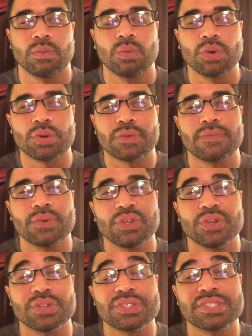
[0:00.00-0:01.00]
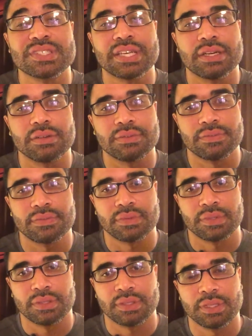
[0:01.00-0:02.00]
Work for yourself.
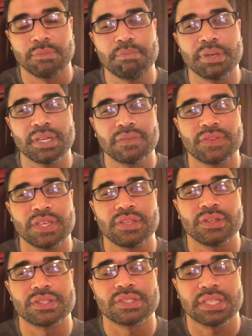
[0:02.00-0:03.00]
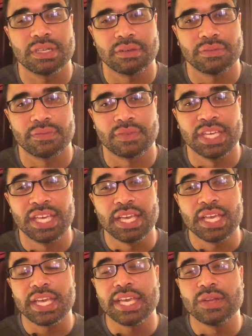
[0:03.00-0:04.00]
Benefit yourself.
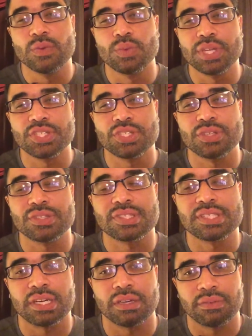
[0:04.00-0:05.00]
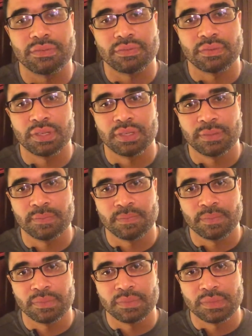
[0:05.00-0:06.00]
Enrich yourself.
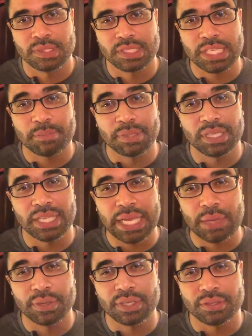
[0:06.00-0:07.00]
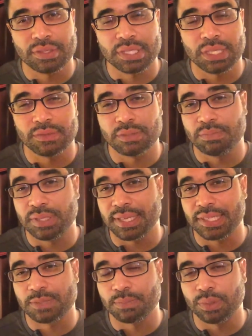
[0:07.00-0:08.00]
Stop allowing yourself to be
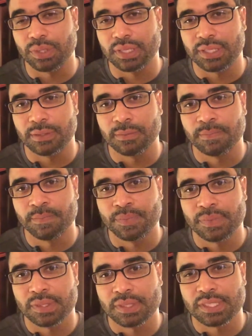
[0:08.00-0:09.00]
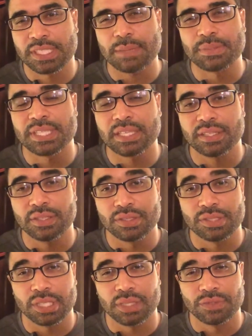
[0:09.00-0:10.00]
exploited. Stop selling
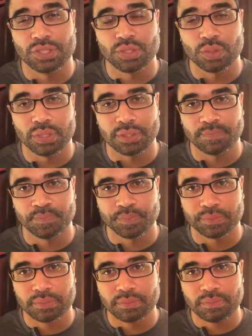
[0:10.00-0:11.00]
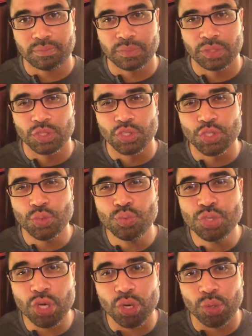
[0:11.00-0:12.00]
yourself short. You
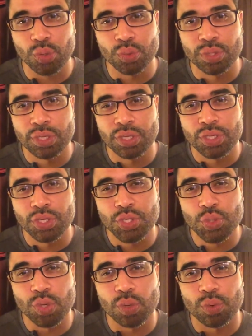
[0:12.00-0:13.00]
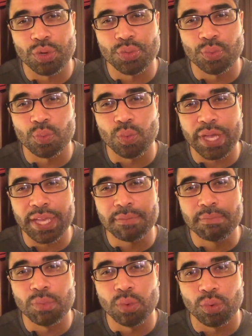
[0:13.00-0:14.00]
know you are worth way
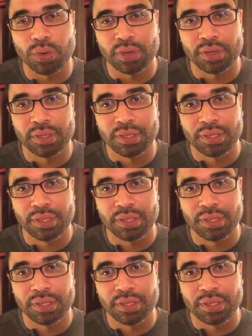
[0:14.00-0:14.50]
more